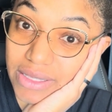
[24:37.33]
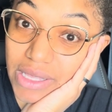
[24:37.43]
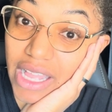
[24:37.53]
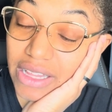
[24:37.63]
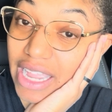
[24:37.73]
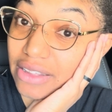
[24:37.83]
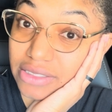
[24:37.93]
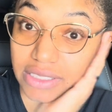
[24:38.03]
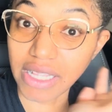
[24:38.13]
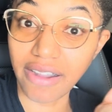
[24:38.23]

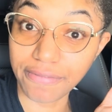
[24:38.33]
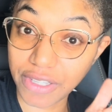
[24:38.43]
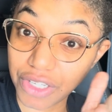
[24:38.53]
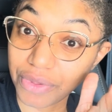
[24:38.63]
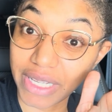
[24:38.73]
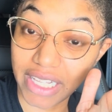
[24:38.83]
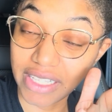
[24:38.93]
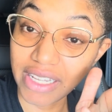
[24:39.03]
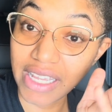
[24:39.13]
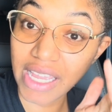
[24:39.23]
I'll fill you in
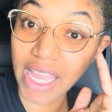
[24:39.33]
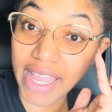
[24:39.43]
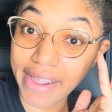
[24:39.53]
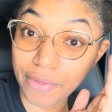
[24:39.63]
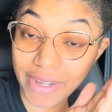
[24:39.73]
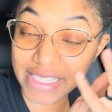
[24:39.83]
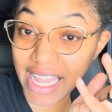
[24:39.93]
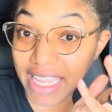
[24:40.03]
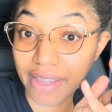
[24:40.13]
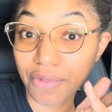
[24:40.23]
once I
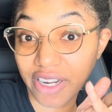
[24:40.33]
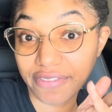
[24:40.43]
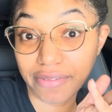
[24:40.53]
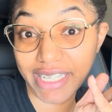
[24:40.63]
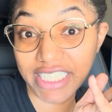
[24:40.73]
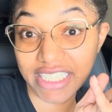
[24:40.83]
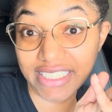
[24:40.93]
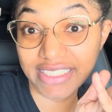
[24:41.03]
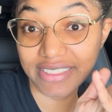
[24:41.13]
get more information.